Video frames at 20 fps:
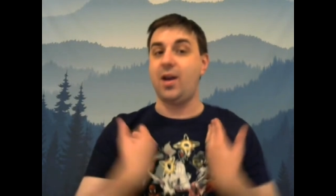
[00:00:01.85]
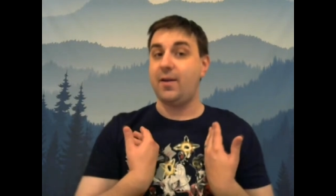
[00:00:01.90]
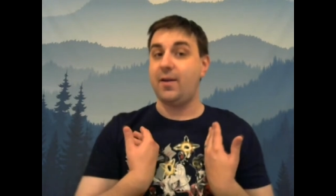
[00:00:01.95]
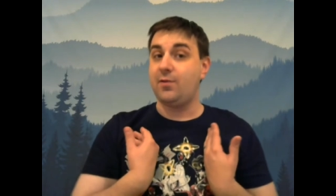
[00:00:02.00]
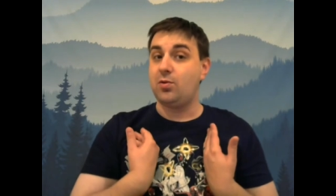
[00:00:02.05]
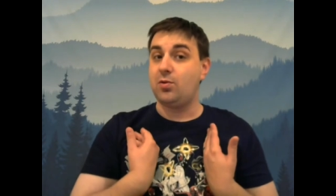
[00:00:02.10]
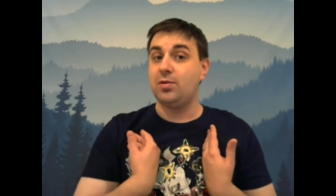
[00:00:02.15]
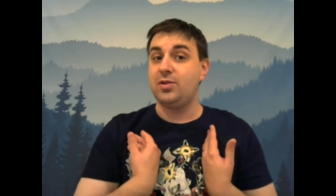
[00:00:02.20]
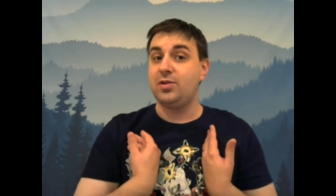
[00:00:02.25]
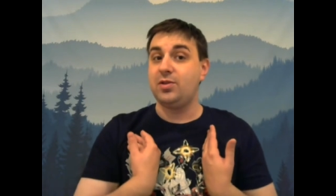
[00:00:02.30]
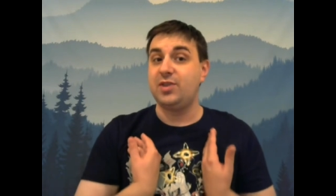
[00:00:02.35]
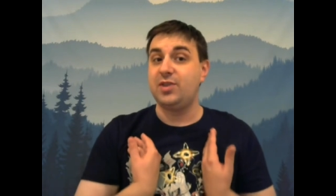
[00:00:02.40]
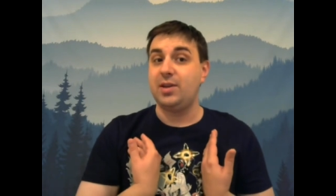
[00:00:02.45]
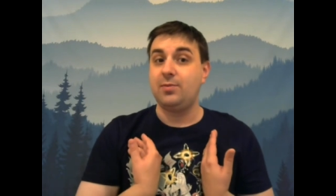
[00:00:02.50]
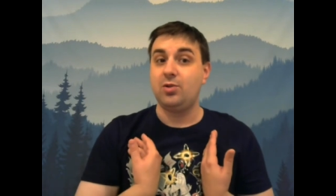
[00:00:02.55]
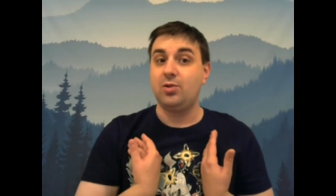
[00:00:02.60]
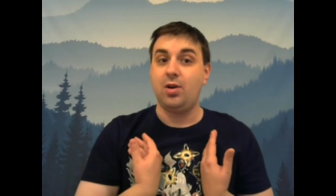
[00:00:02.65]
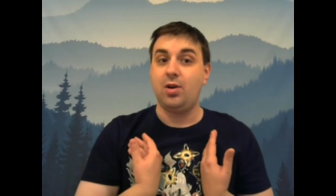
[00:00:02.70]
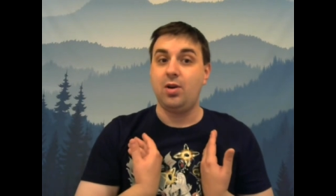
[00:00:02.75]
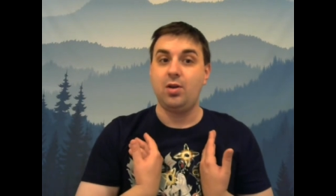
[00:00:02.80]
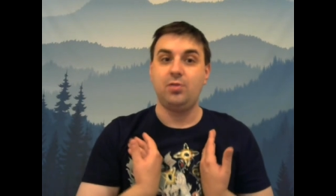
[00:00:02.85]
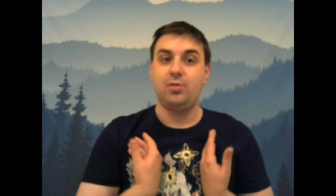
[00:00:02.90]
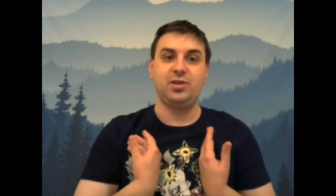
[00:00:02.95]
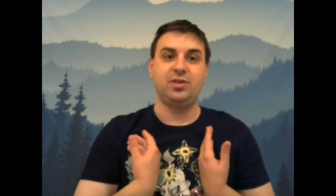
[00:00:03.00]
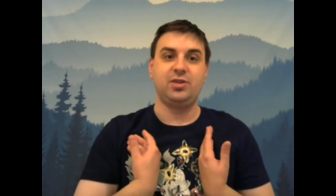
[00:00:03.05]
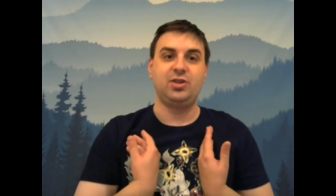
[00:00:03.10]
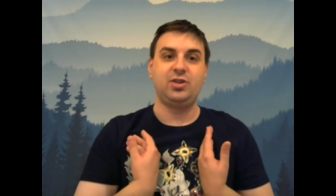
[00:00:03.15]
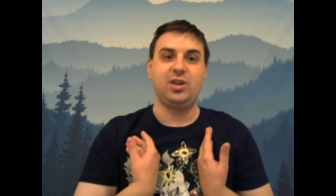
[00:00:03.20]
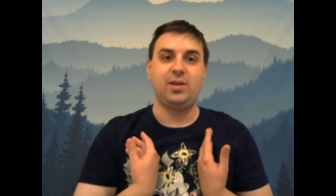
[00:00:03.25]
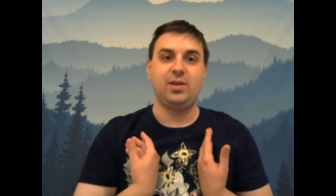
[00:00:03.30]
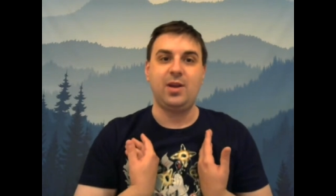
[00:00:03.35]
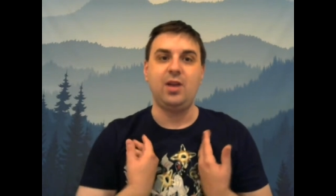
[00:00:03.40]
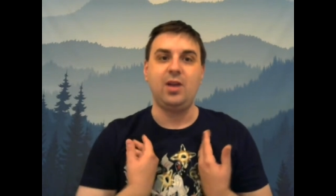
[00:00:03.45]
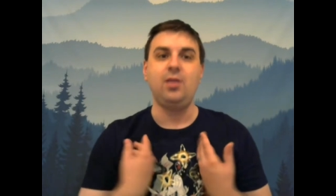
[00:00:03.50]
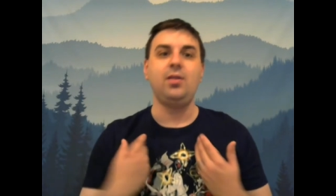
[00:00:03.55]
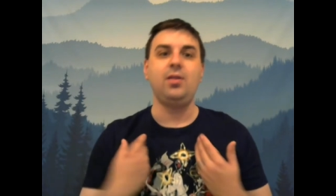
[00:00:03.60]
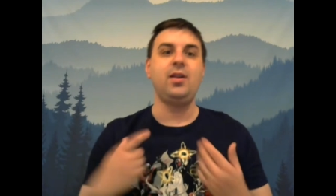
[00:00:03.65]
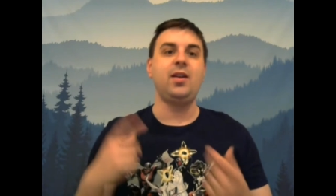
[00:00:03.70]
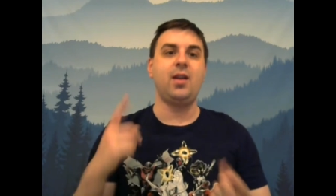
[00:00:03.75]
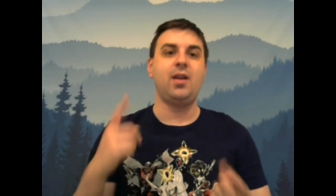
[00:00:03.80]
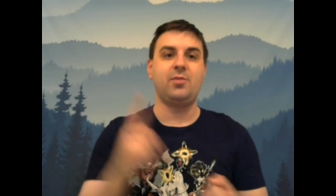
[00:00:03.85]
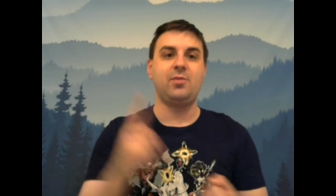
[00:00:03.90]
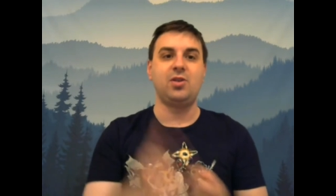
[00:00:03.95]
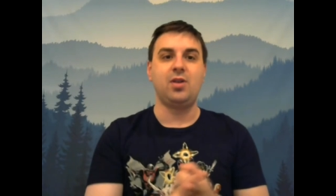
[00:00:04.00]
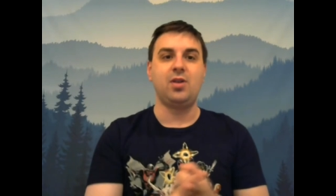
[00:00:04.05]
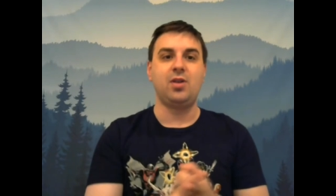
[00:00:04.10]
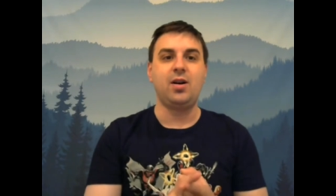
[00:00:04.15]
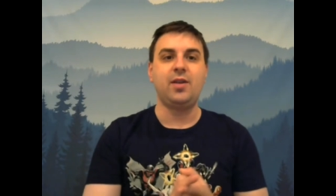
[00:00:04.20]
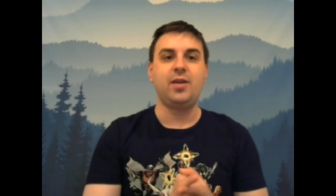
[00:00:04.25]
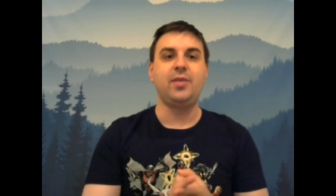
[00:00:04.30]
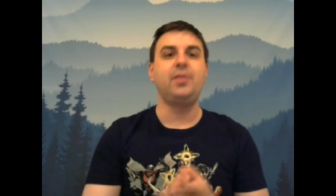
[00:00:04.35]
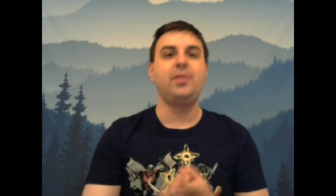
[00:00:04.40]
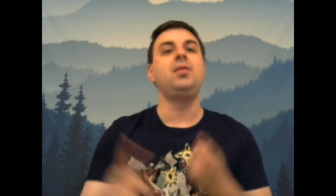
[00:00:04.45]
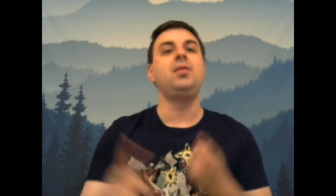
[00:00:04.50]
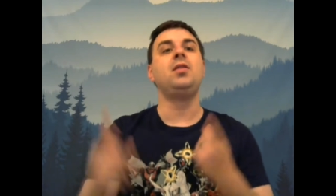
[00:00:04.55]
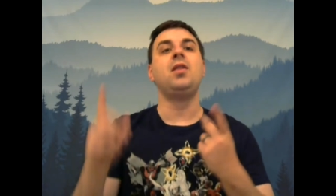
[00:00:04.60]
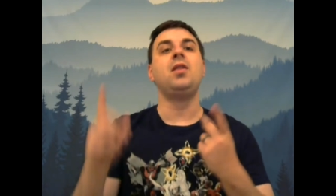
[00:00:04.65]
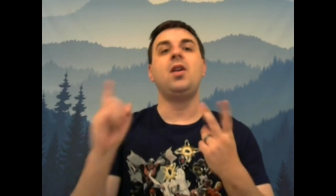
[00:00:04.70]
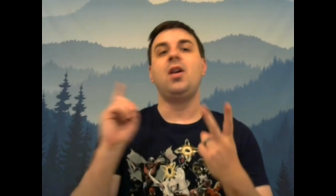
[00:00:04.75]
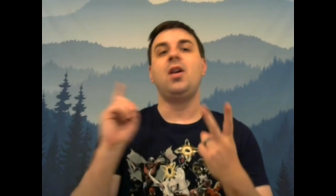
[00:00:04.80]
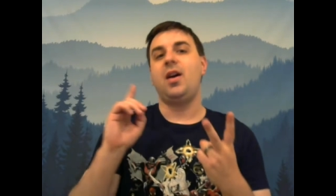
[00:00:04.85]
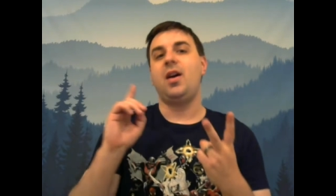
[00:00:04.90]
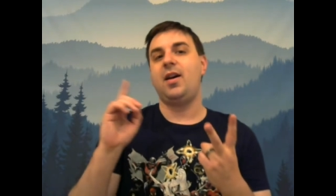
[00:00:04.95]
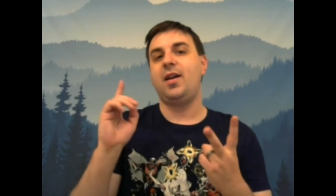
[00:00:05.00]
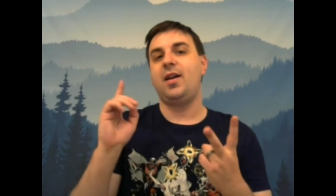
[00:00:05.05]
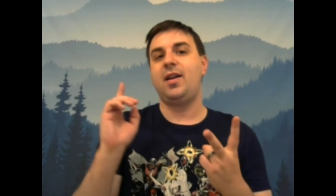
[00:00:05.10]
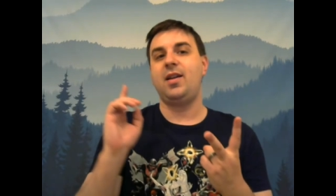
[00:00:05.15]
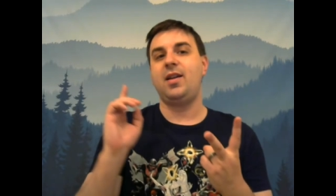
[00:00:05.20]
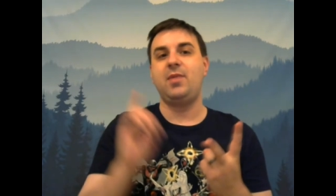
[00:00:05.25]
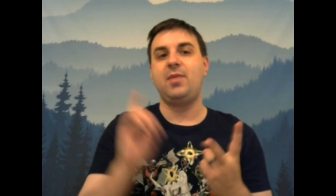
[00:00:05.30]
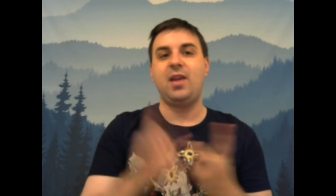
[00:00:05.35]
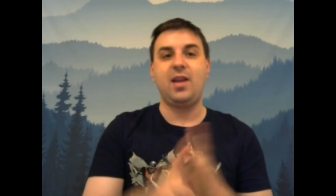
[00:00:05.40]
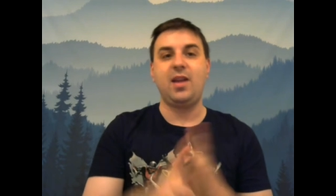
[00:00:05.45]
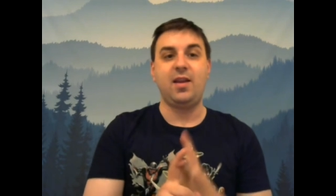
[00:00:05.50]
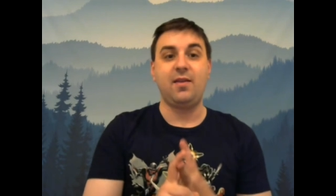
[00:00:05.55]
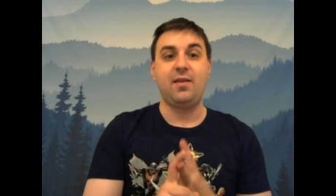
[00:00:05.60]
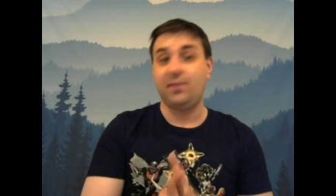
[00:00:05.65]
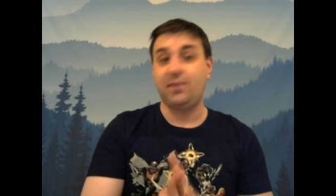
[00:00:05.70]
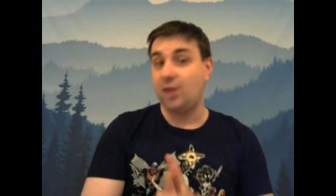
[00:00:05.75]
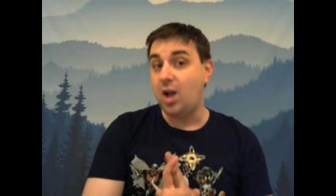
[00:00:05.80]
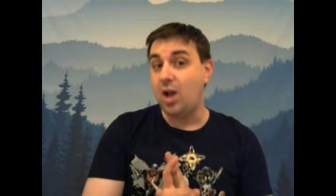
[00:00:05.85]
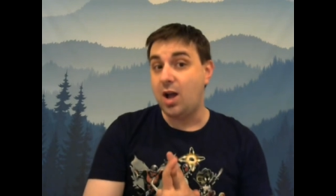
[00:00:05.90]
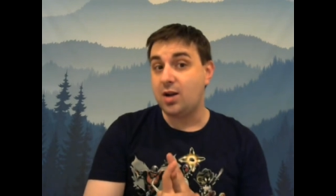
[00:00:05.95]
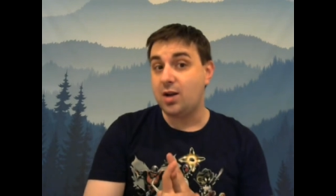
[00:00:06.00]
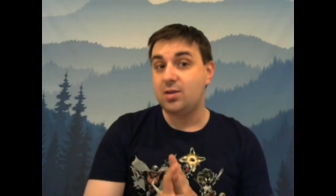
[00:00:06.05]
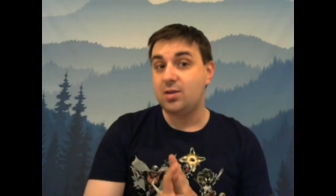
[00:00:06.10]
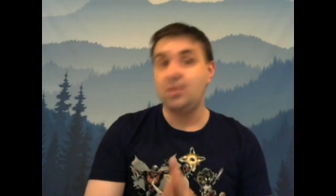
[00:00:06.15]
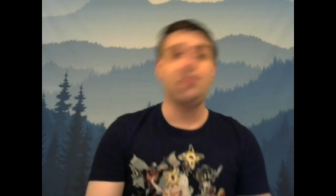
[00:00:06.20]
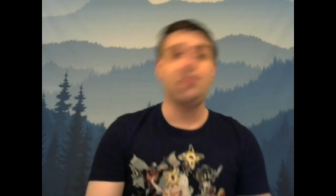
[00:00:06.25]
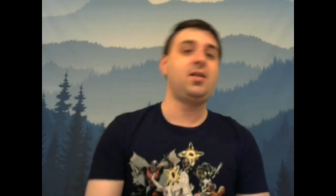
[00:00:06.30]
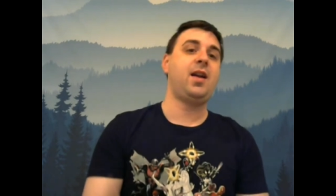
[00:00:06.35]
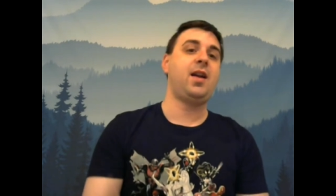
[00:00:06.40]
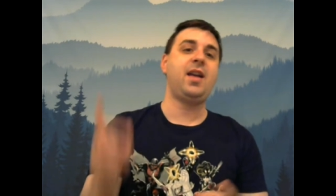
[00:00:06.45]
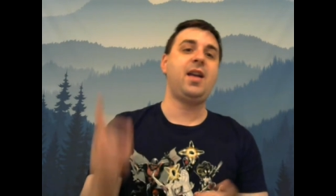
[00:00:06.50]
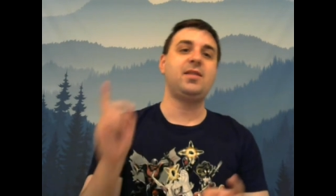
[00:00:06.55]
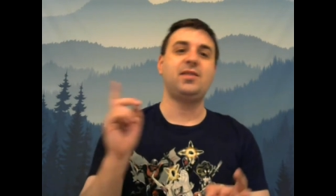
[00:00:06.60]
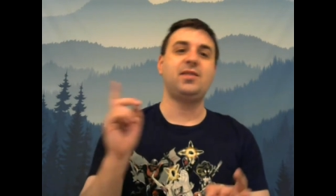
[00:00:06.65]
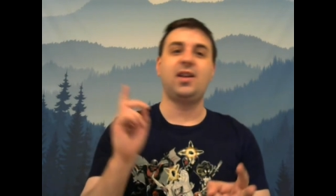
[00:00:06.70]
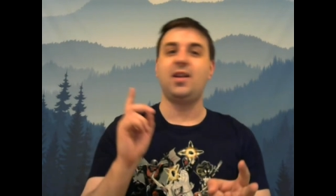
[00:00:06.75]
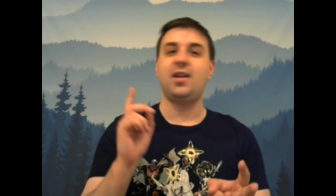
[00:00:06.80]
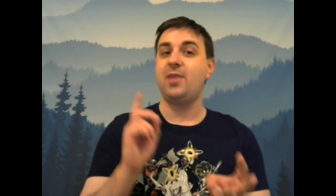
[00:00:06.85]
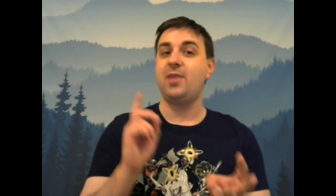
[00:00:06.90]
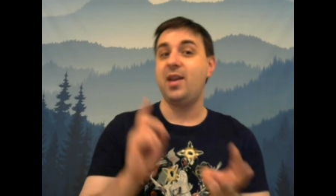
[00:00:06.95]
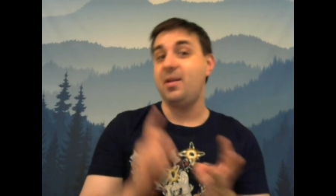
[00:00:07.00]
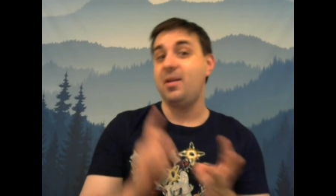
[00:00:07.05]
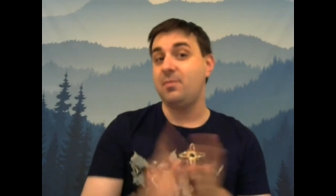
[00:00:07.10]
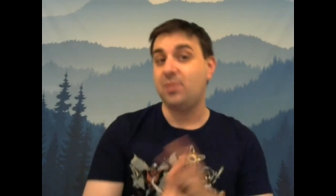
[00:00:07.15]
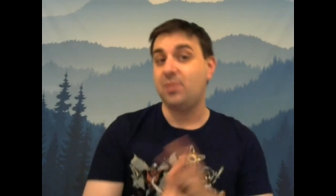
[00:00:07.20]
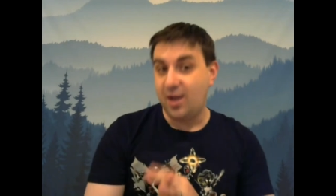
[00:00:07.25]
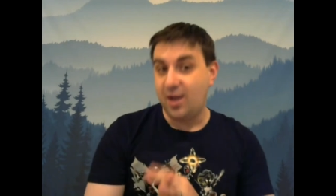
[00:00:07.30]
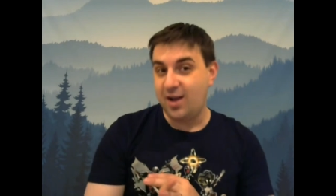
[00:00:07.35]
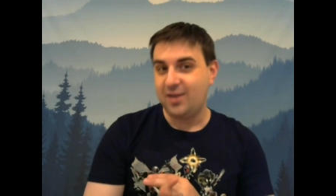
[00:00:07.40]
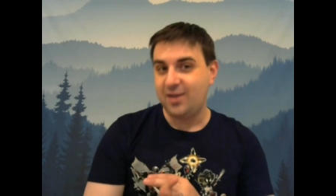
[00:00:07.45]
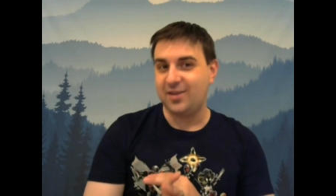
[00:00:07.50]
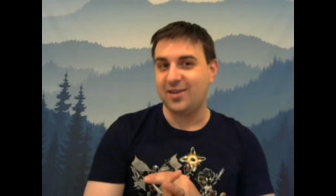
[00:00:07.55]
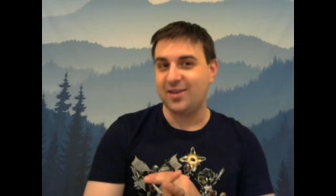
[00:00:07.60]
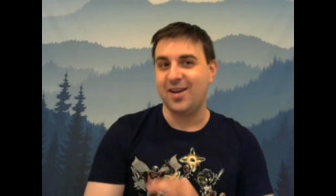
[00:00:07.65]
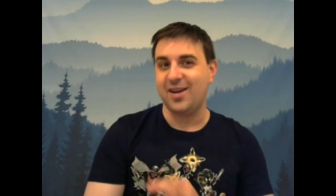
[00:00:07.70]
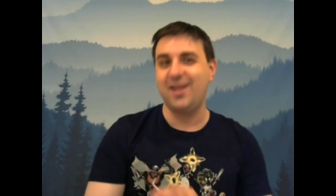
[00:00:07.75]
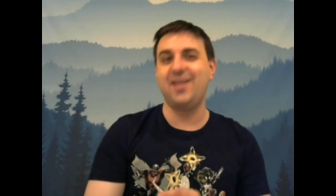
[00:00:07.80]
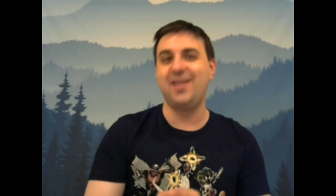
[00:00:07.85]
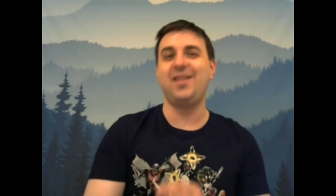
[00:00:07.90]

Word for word: I, of course, am your host, Jacob Airey. I'm an author, I'm a vlogger, and I'm a blogger.